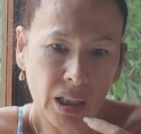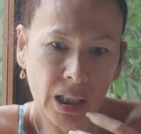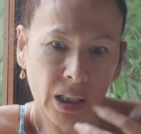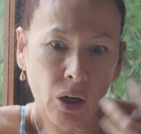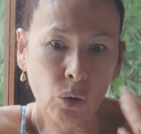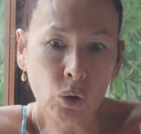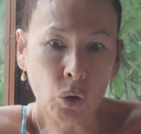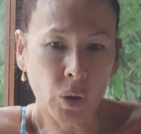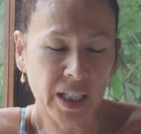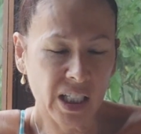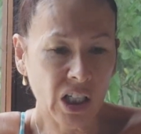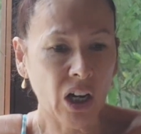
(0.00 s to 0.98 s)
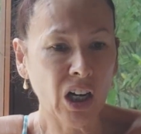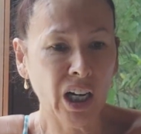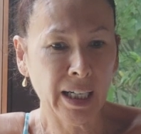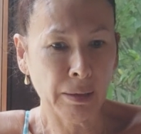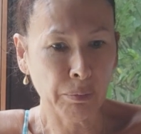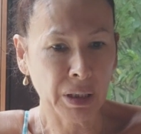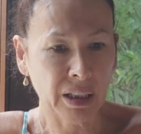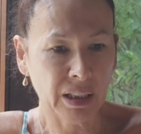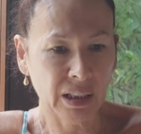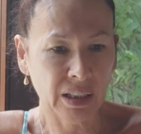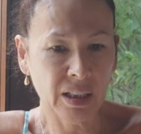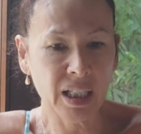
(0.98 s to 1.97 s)
an altcoin time
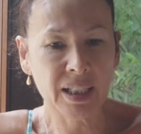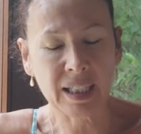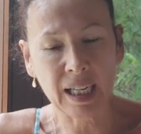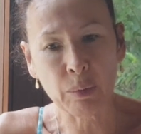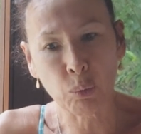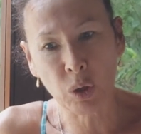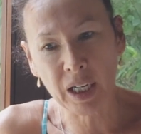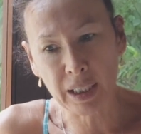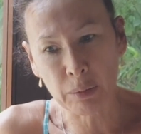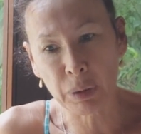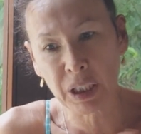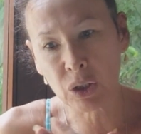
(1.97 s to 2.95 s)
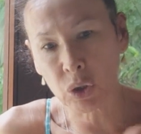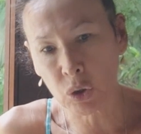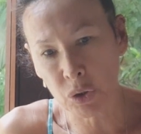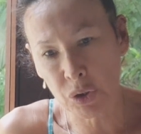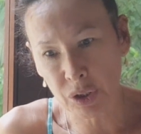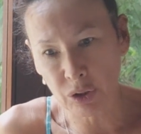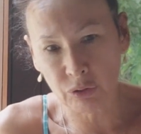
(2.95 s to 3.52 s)
the same way because